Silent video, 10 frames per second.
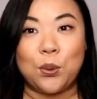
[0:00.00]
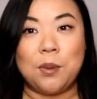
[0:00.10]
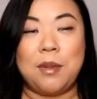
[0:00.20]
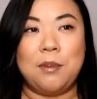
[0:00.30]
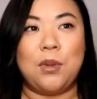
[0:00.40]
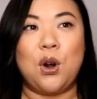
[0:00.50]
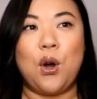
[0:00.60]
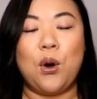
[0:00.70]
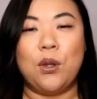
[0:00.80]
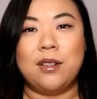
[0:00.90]
remember
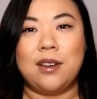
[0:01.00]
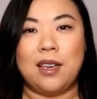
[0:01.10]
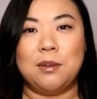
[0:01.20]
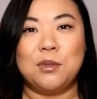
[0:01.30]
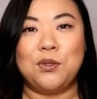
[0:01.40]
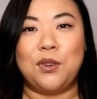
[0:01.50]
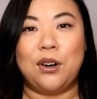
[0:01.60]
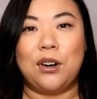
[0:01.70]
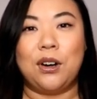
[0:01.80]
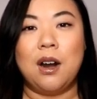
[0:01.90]
all the names
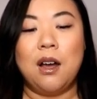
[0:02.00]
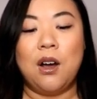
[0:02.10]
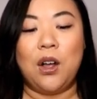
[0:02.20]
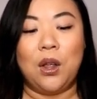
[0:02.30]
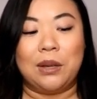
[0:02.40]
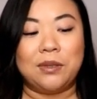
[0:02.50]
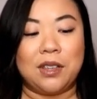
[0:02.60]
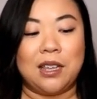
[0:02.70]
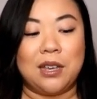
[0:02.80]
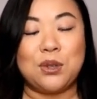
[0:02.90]
for all the
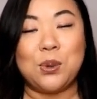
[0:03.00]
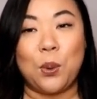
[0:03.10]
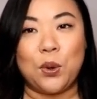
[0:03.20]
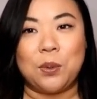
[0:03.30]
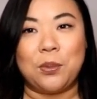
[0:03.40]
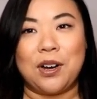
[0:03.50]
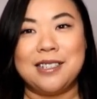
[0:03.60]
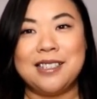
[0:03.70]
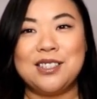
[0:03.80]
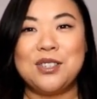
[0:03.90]
things or the
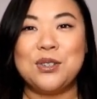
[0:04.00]
prices.